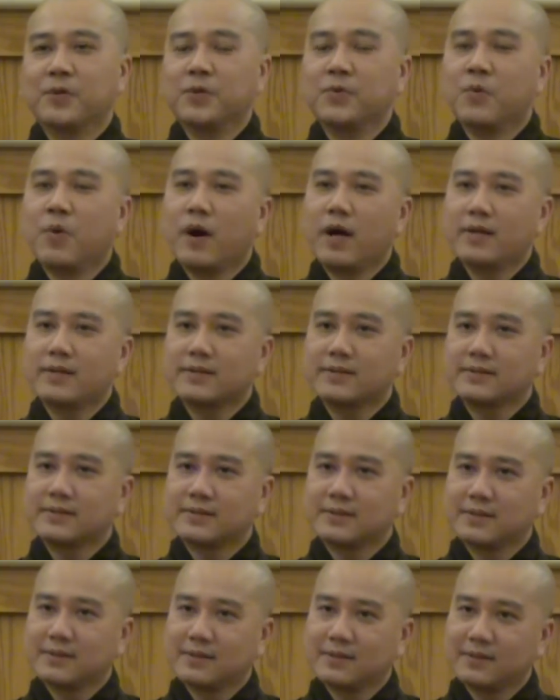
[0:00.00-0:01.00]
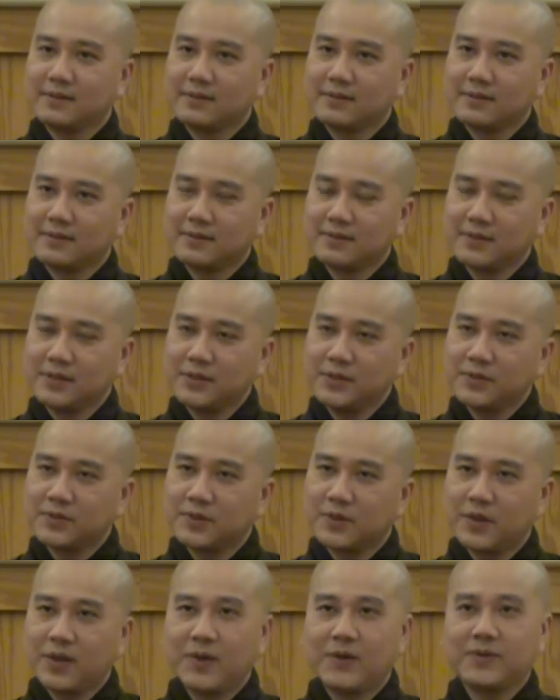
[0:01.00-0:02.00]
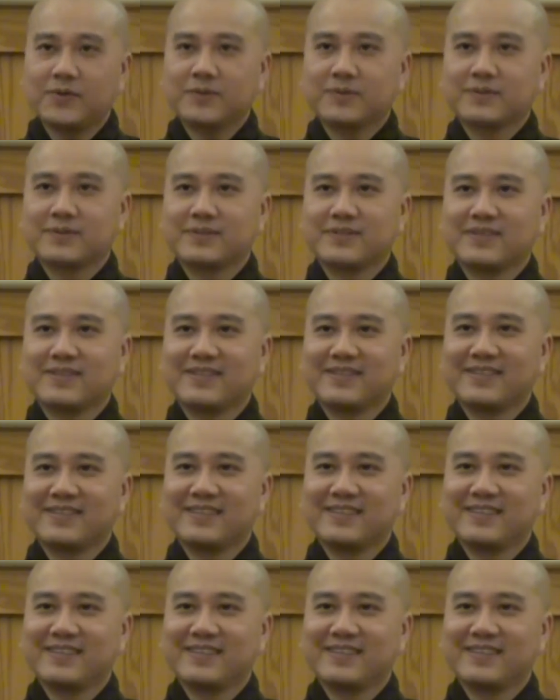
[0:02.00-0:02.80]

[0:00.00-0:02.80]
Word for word: We want new clothes.